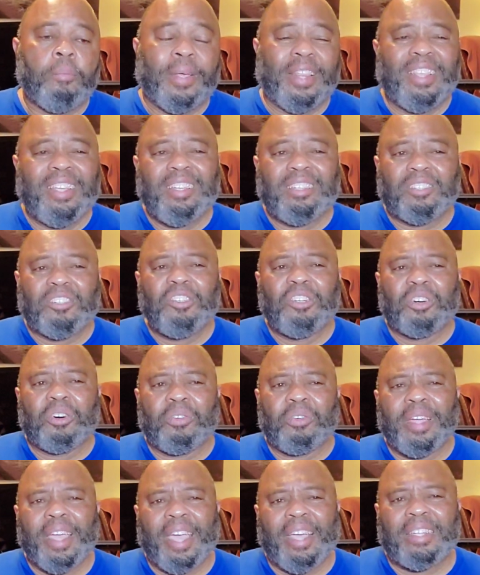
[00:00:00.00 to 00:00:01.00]
But these,
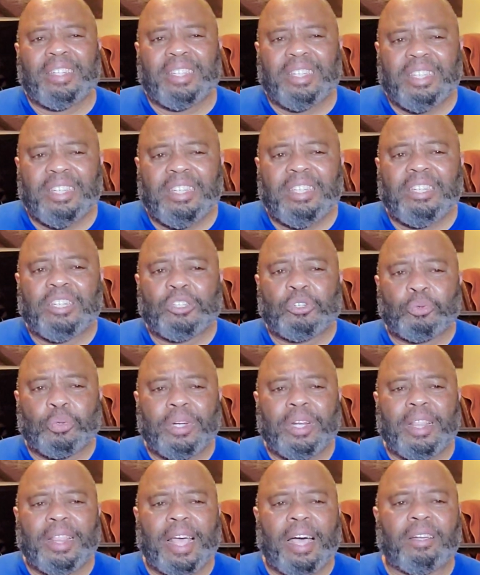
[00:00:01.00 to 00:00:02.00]
$18,000
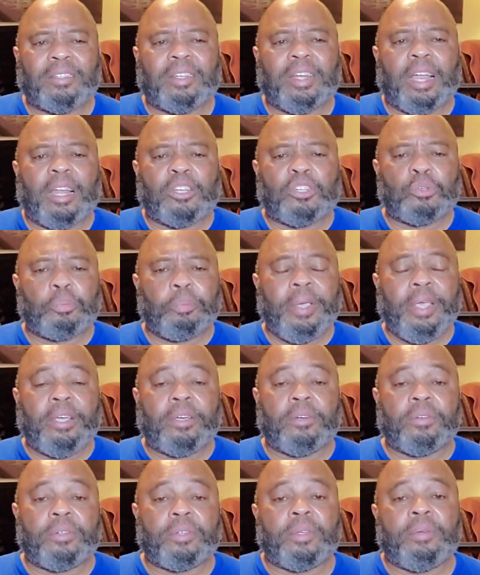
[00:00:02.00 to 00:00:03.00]
to $20,000
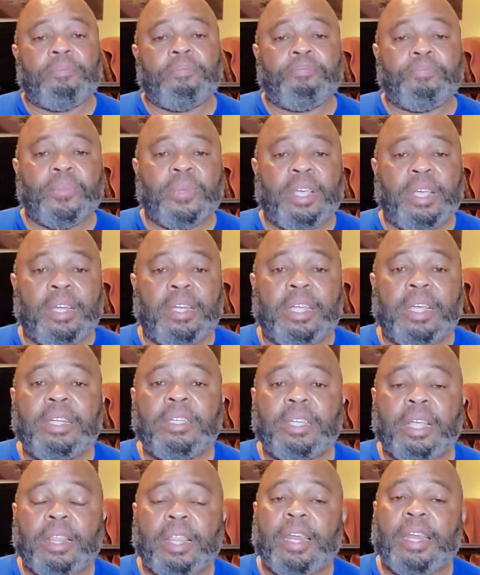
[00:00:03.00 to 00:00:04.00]
speakers. He
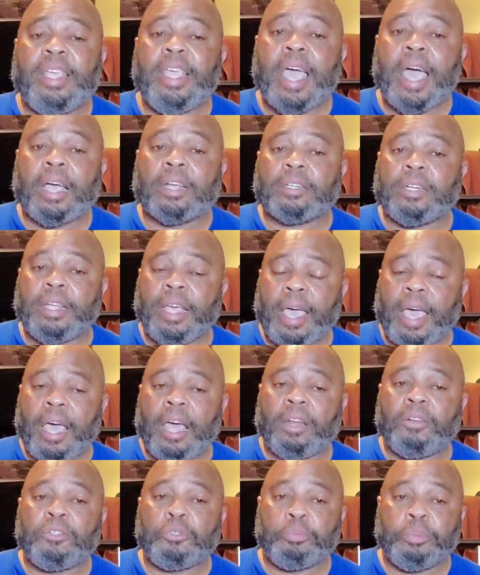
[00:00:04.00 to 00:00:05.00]
did say that he actually
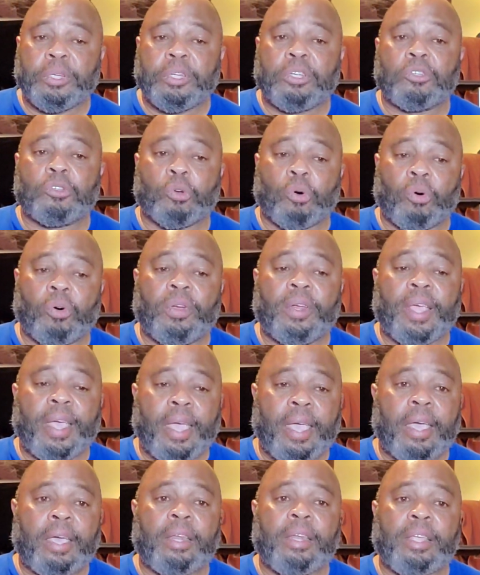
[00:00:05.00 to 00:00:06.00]
had speakers on
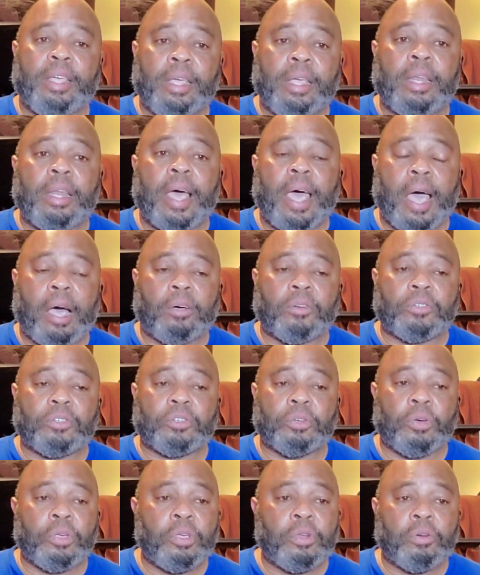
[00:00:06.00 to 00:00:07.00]
hand in-house,
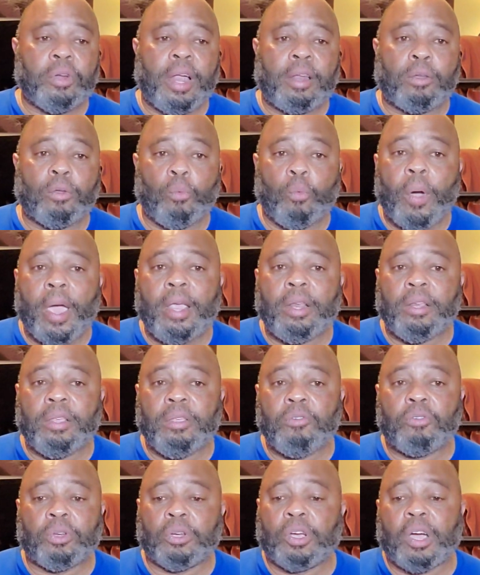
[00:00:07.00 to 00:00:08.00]
so you don't have to wait.
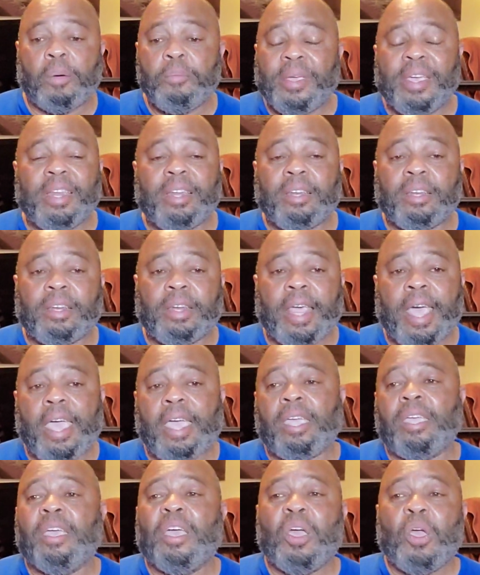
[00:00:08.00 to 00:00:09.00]
You can come in
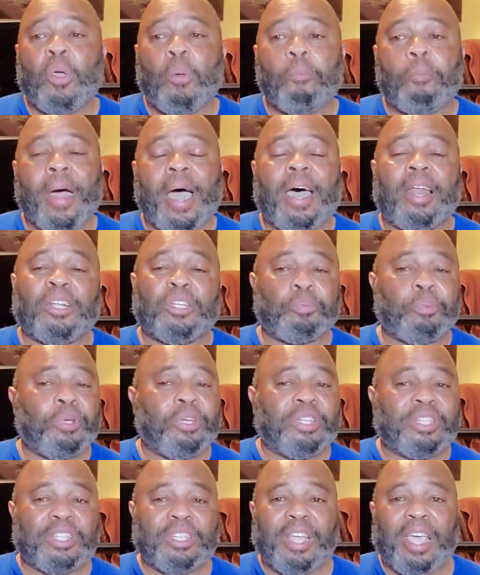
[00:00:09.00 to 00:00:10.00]
today, buy the
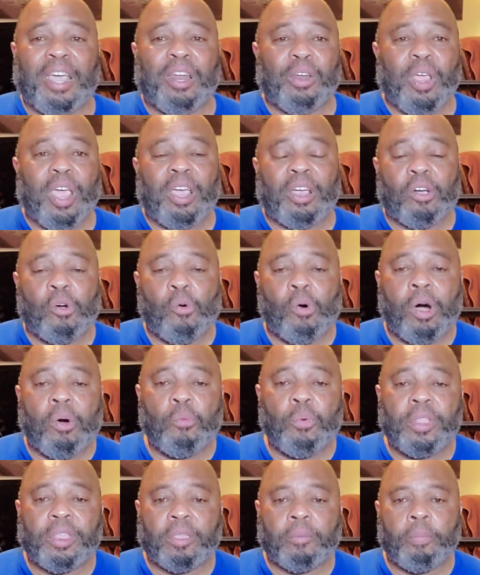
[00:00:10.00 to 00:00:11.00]
speakers, and go
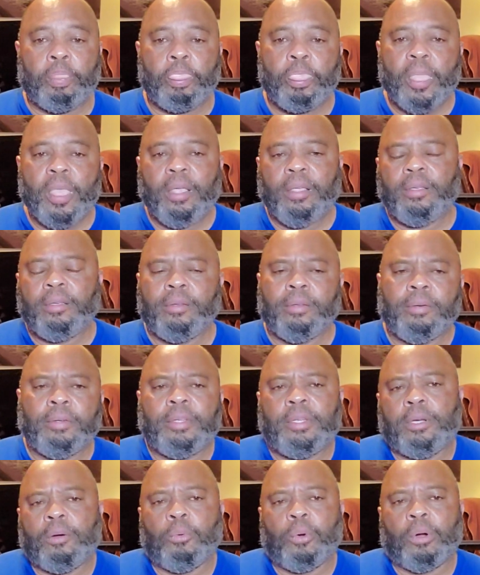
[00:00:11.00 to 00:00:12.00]
out with them.
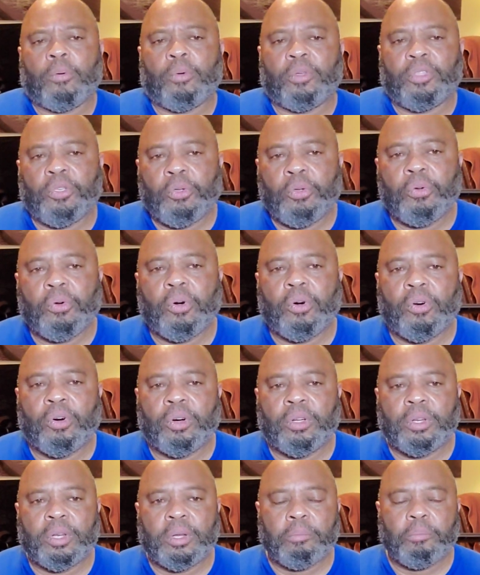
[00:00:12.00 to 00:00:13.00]
He'll work with you
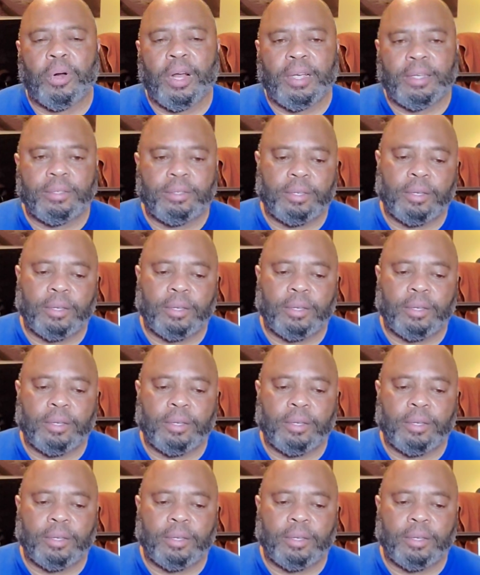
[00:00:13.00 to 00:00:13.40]
on the price.